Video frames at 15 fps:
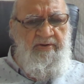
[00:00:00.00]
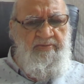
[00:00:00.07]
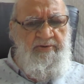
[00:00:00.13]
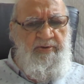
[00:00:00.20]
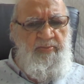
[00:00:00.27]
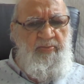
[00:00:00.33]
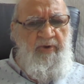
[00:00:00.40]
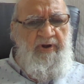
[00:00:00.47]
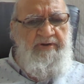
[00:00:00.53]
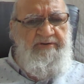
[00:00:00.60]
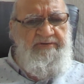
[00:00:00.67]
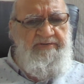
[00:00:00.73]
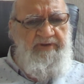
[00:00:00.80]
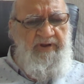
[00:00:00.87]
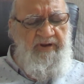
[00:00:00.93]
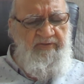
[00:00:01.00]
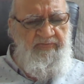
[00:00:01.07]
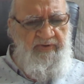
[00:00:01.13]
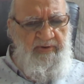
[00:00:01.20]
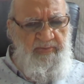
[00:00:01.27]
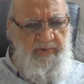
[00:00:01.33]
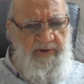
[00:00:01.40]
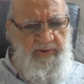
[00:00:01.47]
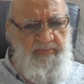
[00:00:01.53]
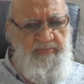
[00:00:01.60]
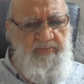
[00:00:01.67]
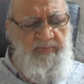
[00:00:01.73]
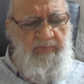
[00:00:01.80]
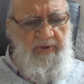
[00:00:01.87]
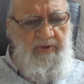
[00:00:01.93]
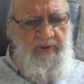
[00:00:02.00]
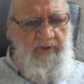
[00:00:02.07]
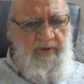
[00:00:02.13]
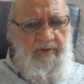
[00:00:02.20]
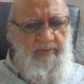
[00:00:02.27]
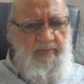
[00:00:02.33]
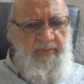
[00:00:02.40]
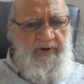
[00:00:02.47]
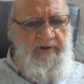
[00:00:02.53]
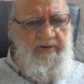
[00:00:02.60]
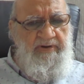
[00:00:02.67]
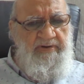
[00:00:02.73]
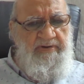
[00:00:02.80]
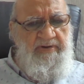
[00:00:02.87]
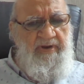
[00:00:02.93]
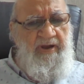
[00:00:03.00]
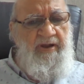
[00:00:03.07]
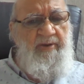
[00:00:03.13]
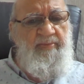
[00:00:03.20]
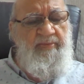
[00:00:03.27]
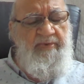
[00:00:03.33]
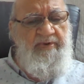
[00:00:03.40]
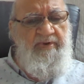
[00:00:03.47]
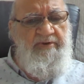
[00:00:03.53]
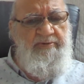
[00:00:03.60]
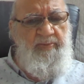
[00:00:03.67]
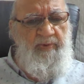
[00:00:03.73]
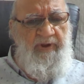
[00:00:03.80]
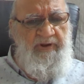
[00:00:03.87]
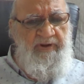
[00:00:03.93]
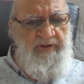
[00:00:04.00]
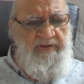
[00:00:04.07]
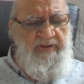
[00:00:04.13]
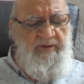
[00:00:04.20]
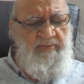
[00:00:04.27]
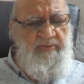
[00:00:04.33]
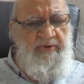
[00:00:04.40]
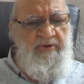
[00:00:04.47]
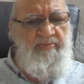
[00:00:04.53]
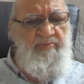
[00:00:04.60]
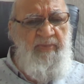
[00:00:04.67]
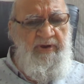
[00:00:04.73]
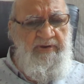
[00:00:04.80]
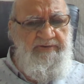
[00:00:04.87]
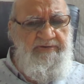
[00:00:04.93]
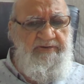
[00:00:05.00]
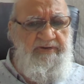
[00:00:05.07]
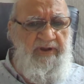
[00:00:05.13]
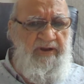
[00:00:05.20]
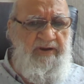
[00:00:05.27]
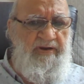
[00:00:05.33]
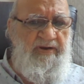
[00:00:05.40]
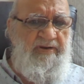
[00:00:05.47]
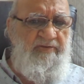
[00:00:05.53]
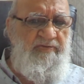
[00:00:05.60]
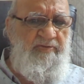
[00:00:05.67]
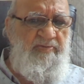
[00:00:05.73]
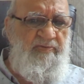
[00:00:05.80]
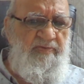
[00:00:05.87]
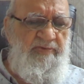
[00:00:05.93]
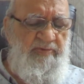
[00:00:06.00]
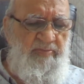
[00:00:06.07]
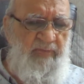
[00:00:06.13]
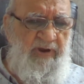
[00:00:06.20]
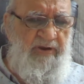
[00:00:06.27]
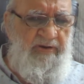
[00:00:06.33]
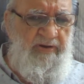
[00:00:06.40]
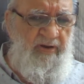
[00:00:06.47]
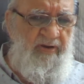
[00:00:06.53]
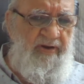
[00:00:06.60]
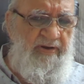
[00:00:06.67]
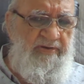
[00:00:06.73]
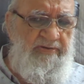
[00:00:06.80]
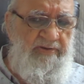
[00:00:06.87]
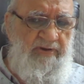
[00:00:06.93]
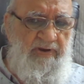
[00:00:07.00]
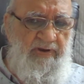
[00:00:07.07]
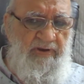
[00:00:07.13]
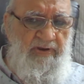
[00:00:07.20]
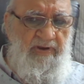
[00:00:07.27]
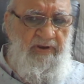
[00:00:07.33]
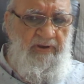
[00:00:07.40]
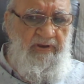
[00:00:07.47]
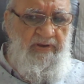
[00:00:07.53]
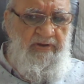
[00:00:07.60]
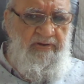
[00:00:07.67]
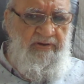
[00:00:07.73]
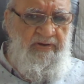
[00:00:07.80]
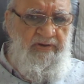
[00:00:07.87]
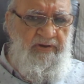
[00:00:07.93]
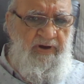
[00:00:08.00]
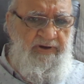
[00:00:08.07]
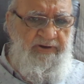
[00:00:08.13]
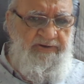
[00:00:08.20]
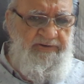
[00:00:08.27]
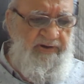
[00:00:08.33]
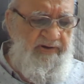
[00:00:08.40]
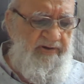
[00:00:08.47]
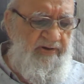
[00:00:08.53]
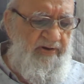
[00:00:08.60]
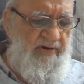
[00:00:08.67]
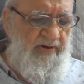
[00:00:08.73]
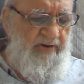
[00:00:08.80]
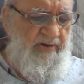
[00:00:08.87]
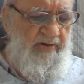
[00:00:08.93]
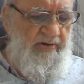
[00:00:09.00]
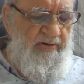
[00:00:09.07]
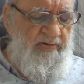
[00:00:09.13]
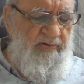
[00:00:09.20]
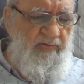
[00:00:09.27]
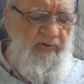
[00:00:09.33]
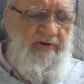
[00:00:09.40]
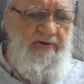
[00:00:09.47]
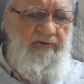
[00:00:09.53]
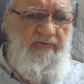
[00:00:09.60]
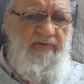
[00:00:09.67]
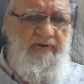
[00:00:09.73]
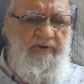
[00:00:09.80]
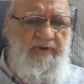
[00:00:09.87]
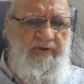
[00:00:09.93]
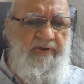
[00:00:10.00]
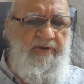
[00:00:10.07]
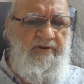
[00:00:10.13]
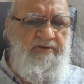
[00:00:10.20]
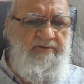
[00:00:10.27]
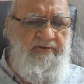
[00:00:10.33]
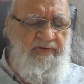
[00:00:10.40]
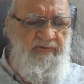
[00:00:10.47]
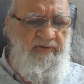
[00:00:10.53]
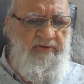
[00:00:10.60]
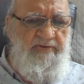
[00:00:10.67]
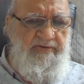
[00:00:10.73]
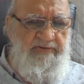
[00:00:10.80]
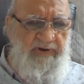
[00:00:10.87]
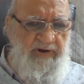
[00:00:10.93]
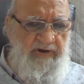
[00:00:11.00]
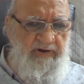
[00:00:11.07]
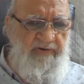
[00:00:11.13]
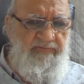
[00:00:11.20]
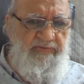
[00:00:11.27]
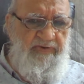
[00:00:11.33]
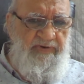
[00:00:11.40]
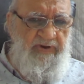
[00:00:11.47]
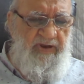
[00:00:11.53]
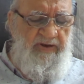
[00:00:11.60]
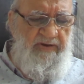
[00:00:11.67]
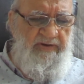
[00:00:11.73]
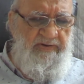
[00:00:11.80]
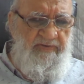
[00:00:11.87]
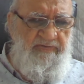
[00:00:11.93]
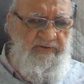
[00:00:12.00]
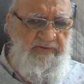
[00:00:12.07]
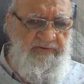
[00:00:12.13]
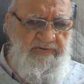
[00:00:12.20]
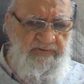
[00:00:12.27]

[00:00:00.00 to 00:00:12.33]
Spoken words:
the points are from him, but I am explaining them in my style with my knowledge in addition to whatever he has given the scientific knowledge of this